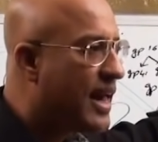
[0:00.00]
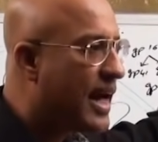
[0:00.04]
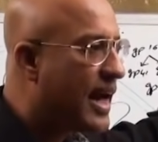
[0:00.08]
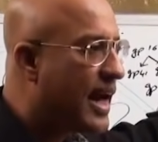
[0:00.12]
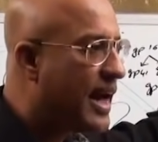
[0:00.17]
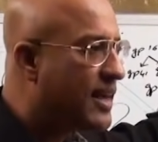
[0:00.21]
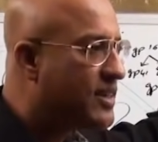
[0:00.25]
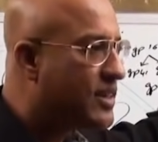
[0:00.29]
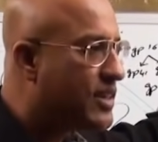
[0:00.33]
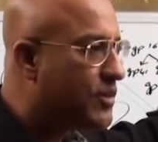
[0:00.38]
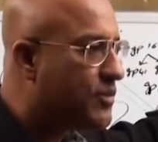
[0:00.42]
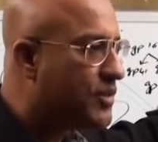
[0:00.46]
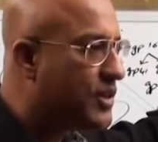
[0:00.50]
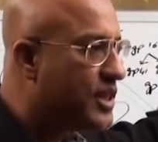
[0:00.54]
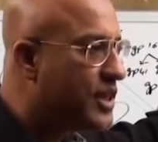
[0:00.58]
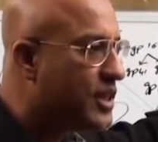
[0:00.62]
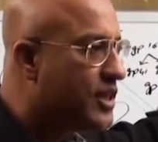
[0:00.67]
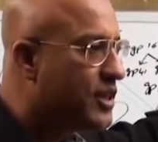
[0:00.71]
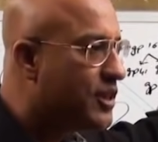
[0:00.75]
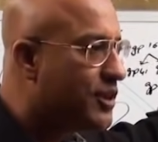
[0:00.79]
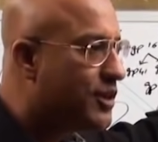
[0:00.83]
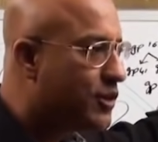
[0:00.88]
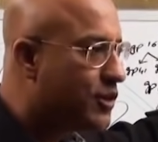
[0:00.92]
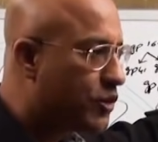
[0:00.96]

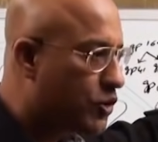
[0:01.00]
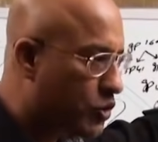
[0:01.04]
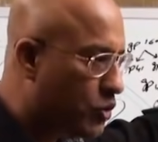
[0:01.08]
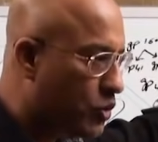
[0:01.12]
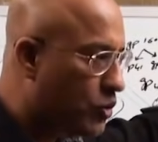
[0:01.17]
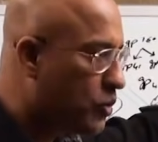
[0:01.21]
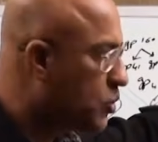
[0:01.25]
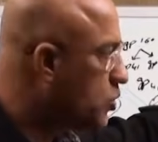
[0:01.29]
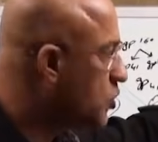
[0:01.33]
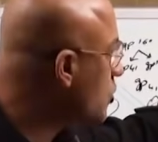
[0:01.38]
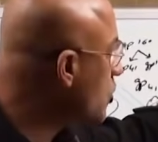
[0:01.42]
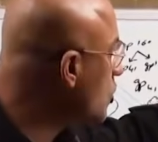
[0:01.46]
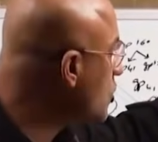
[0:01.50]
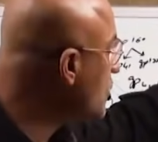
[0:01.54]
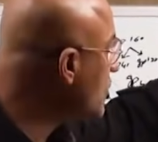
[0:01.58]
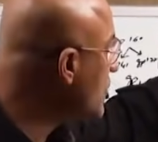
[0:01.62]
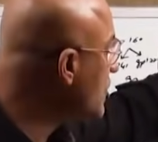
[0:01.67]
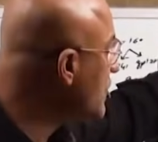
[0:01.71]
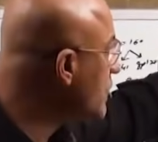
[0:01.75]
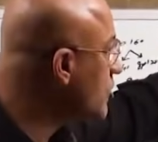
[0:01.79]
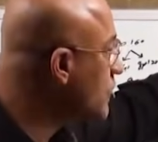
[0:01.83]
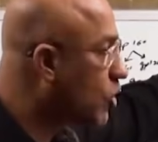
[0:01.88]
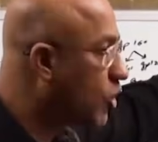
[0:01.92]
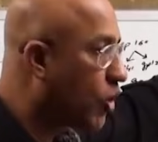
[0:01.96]
HIV2. So this
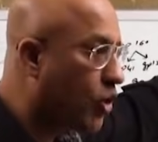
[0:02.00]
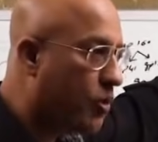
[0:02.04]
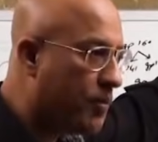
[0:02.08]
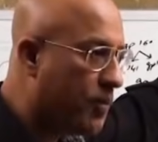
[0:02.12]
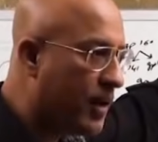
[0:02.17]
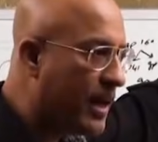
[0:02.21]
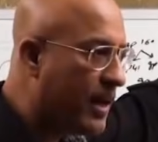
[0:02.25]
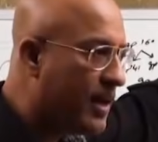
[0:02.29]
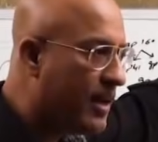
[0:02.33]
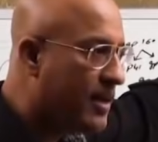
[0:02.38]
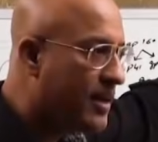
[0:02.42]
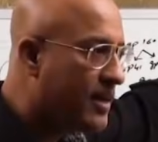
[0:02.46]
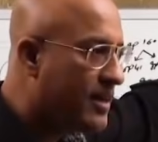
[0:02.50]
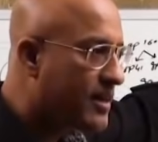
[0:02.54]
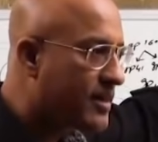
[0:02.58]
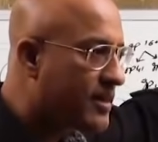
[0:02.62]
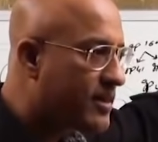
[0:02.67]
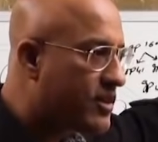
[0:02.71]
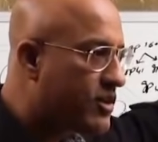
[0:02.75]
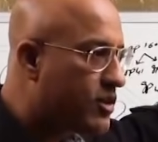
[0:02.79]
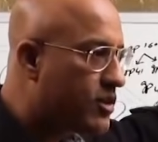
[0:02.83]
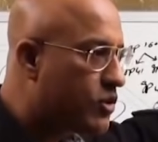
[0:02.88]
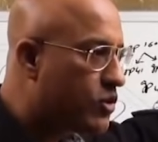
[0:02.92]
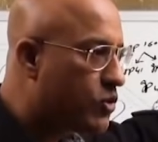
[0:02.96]
is global,
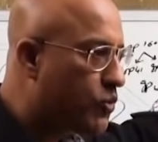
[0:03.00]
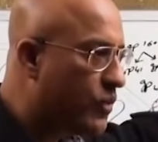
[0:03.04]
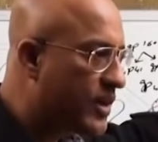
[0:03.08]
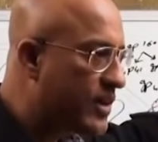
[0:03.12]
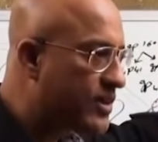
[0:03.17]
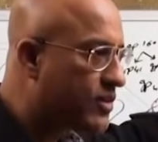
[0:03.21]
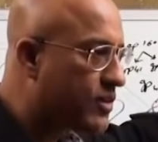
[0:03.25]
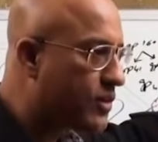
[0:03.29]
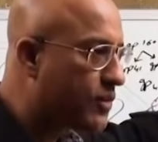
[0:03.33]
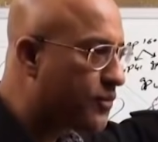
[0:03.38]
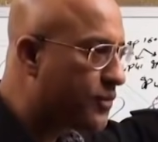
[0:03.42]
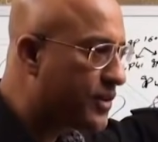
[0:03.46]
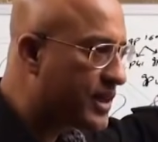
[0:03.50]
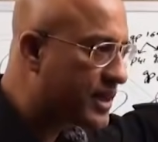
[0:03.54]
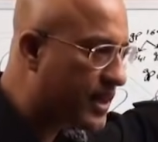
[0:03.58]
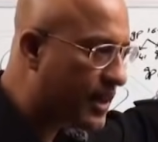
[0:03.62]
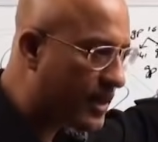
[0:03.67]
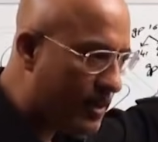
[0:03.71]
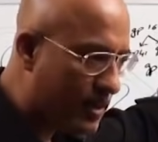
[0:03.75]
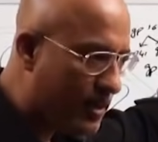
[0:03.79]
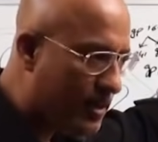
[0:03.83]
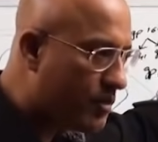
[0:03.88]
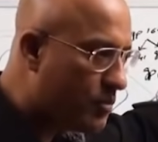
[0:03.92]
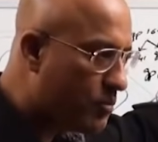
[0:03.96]
this is West
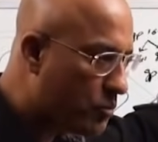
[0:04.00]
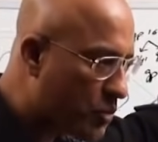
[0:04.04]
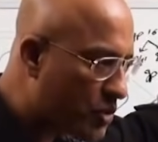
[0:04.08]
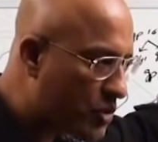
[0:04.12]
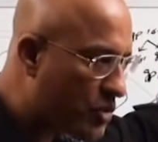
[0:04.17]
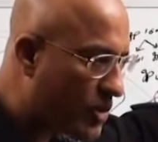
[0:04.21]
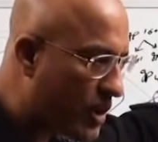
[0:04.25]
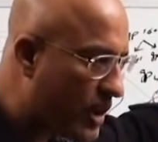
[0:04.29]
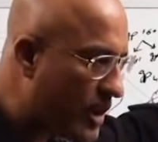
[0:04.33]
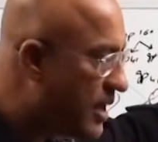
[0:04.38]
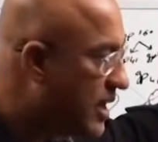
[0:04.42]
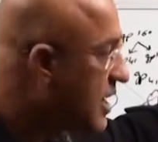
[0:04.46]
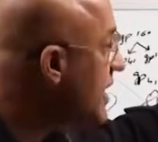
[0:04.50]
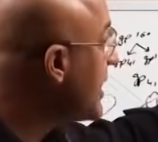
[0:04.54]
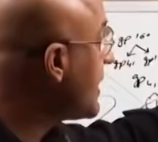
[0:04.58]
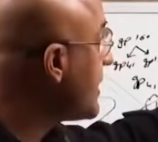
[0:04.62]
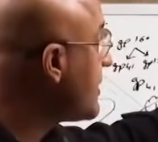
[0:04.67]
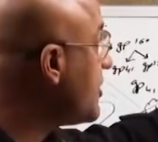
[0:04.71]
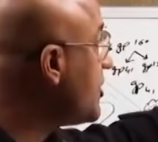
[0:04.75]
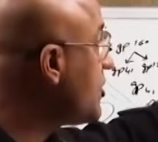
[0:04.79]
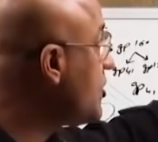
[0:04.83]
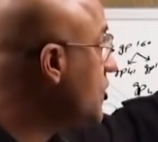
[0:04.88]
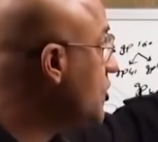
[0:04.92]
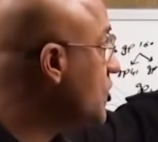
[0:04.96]
African mostly,
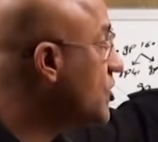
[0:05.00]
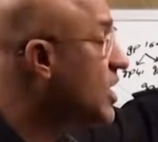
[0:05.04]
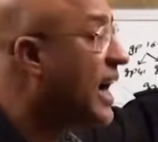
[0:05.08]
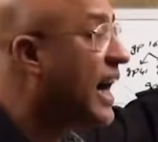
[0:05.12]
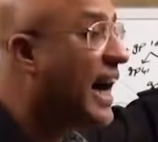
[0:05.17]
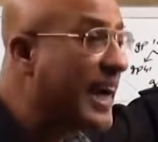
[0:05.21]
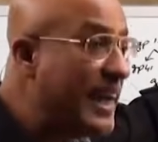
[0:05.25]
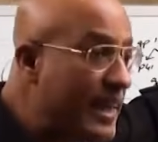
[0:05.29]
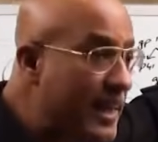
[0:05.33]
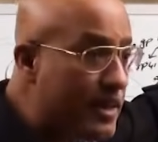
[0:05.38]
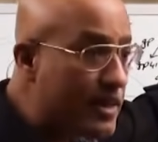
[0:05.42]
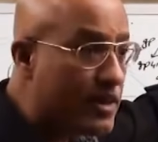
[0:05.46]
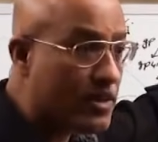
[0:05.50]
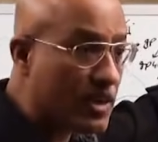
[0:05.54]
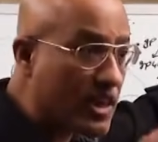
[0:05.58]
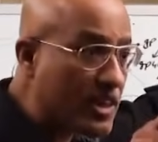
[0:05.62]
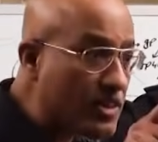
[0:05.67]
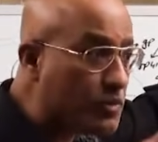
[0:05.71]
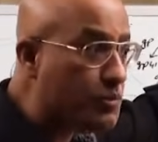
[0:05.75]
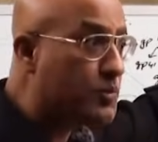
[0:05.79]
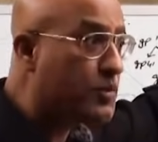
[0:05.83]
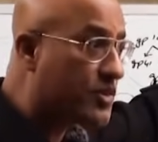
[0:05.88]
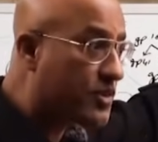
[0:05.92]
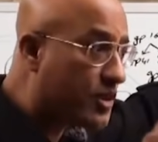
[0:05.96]
this is highly
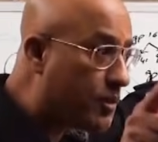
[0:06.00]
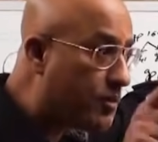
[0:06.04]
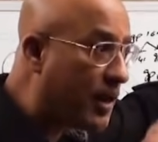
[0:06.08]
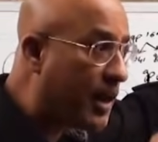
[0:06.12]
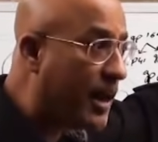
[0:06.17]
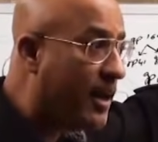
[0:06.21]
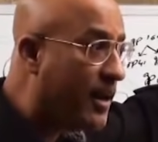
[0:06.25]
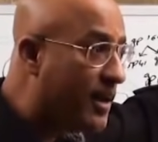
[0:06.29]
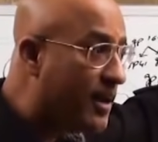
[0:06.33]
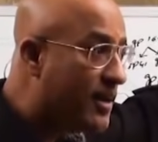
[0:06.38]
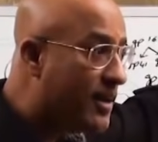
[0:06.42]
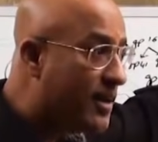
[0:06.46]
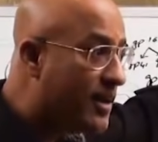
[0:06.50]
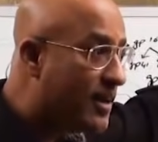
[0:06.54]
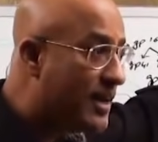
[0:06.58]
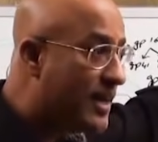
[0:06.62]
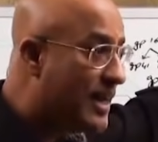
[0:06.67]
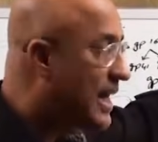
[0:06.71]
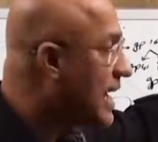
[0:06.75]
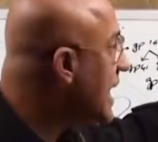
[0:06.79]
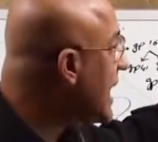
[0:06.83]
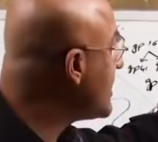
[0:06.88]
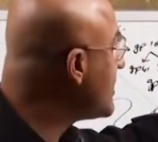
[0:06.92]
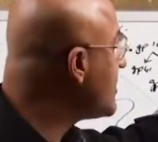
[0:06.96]
transmissible
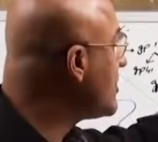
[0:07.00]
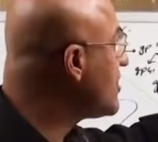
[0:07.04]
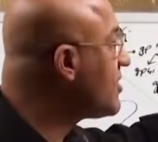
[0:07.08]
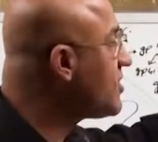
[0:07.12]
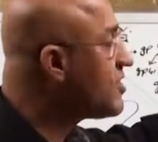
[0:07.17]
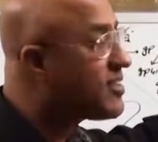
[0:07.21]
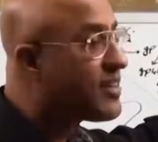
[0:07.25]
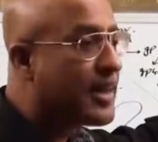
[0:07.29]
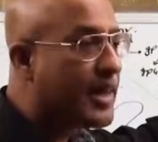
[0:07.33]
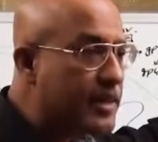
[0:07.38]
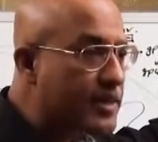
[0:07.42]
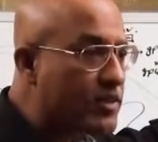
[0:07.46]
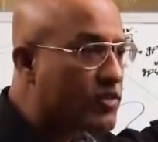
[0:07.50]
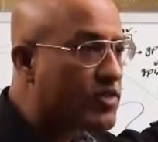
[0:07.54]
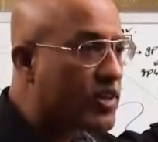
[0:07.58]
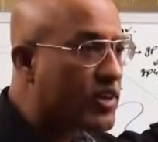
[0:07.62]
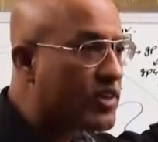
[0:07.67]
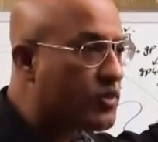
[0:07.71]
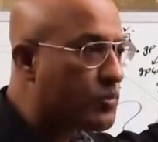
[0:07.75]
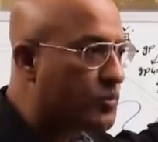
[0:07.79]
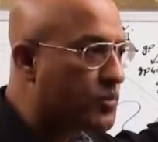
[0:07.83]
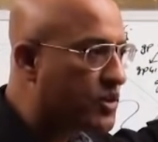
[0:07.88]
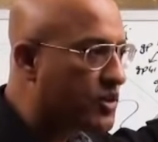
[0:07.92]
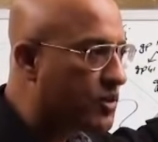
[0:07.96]
and this is less
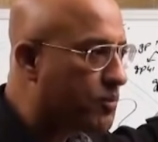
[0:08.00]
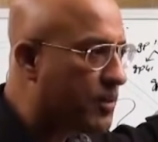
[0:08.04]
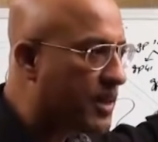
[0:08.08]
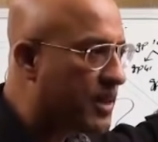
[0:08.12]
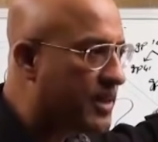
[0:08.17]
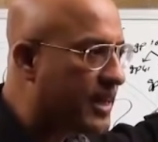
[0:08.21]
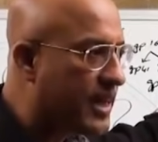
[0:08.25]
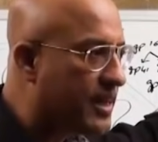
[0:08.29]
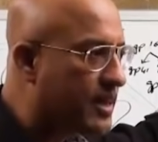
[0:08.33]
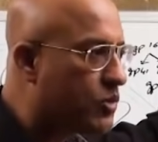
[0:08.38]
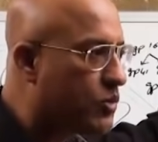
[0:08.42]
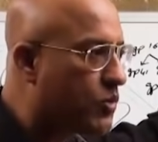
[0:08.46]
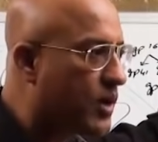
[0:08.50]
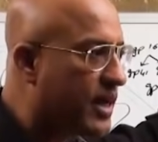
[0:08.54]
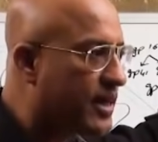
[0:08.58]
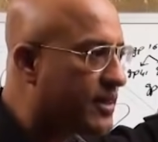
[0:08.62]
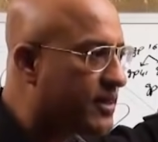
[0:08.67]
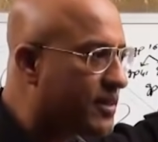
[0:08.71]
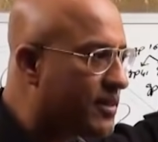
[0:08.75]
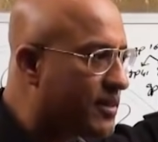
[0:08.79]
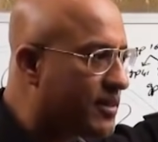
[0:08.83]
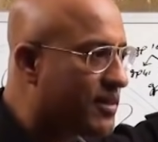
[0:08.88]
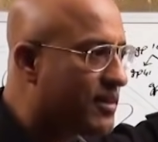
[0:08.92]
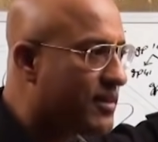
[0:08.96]
transmissible. That is why it
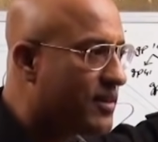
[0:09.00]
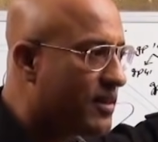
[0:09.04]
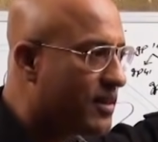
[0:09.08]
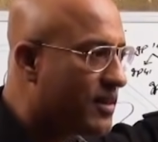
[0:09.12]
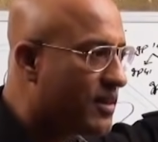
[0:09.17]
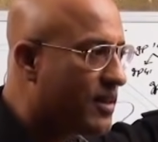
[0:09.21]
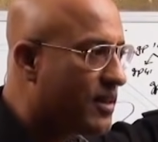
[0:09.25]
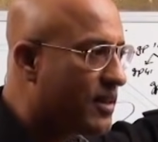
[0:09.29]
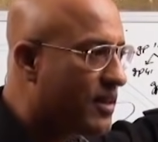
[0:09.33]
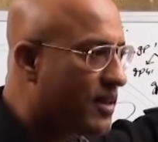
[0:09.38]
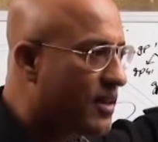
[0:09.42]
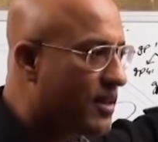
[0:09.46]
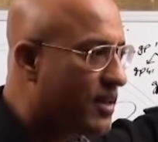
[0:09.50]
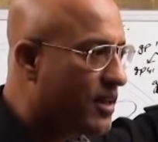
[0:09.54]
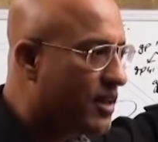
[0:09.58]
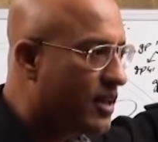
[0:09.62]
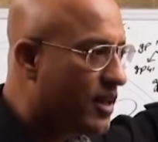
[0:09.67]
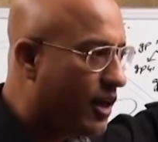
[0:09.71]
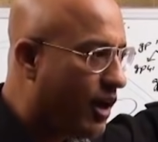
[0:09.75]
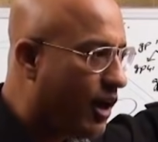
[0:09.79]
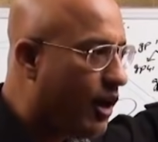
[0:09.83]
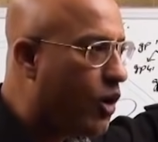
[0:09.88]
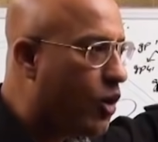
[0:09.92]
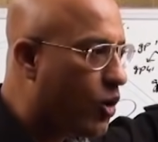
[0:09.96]
is
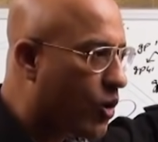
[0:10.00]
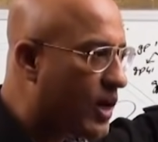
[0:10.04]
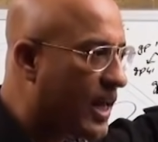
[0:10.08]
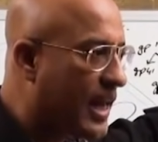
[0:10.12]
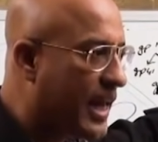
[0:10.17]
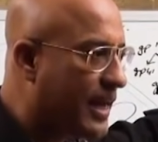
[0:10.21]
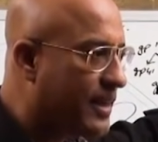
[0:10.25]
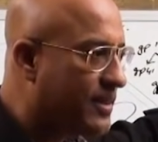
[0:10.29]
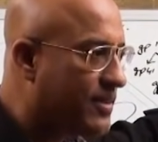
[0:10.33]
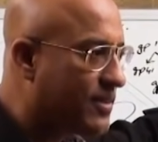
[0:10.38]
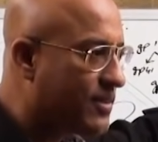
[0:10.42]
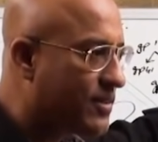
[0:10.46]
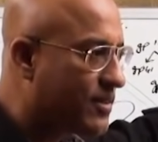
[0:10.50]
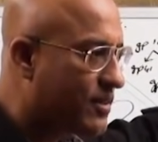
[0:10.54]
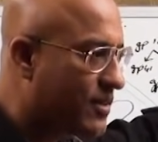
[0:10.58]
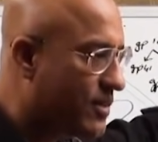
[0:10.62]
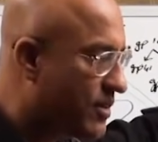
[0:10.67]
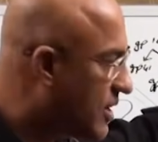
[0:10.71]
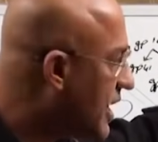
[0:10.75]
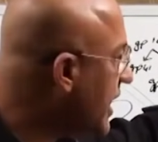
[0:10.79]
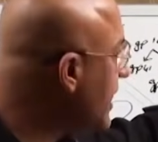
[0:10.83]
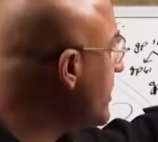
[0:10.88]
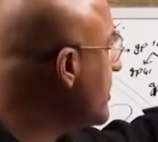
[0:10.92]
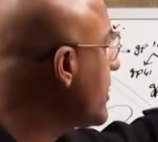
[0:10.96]
localized,
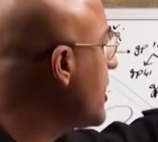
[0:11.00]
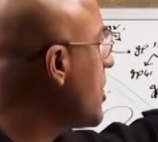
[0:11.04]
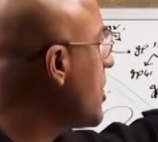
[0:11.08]
right?